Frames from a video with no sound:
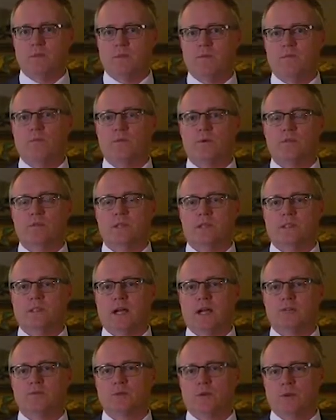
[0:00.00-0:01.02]
the aforesaid
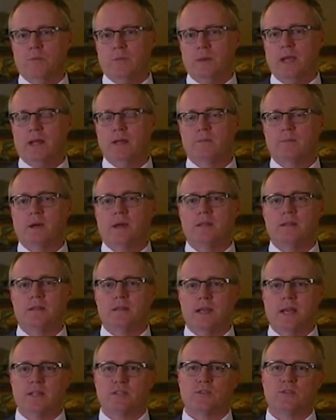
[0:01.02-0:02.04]
doctrine made by the
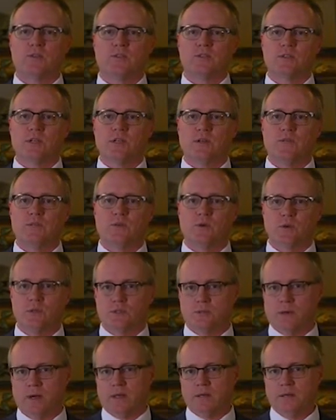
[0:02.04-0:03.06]
National Synod of
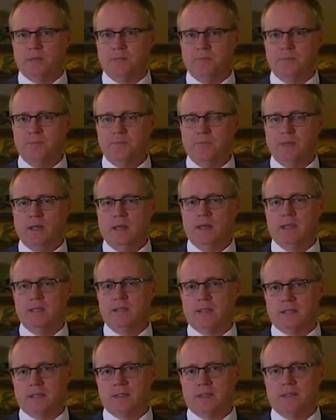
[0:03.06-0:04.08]
Dordrecht in
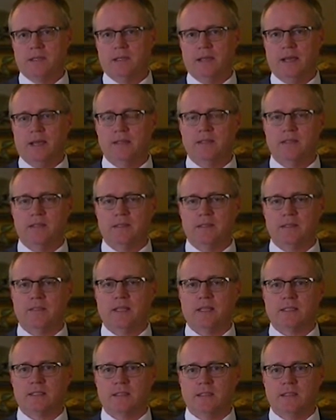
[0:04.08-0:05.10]
1618 to
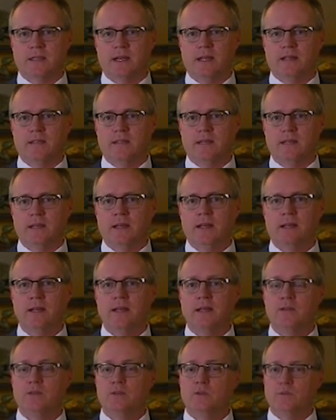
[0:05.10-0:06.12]
1619,
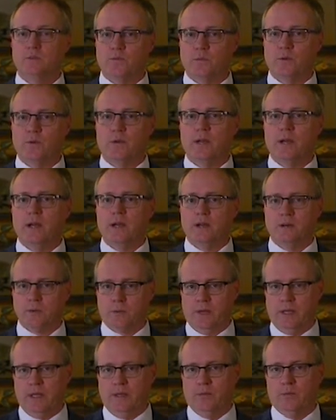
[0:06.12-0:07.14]
do fully
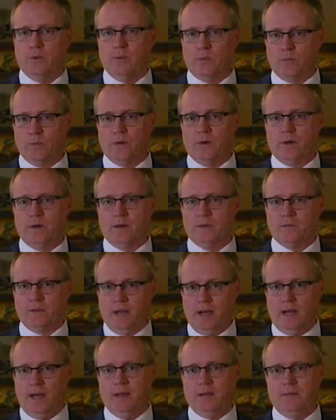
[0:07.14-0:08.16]
agree with the Word of
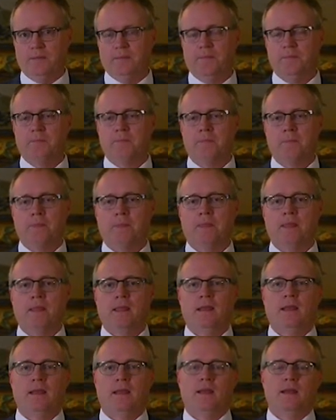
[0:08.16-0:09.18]
God.
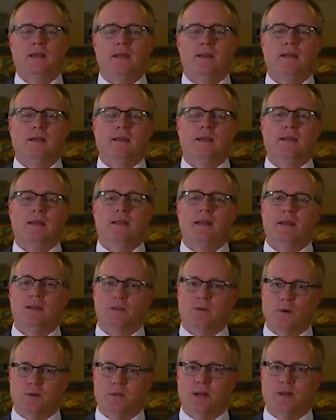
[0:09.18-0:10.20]

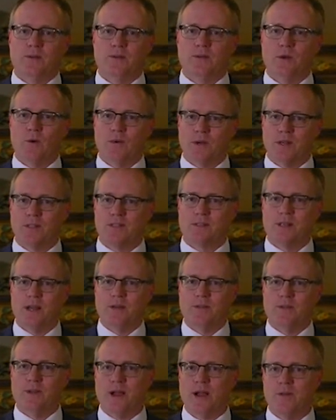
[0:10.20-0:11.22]
End quote. Now, notice
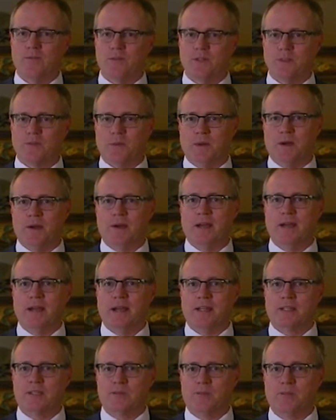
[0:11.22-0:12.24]
how the office bearer
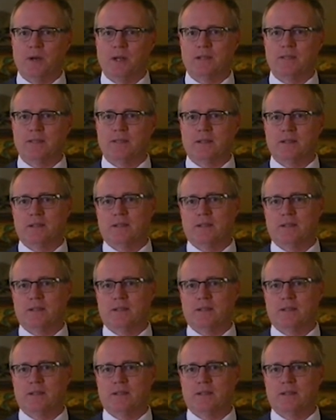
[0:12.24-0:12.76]
expressed that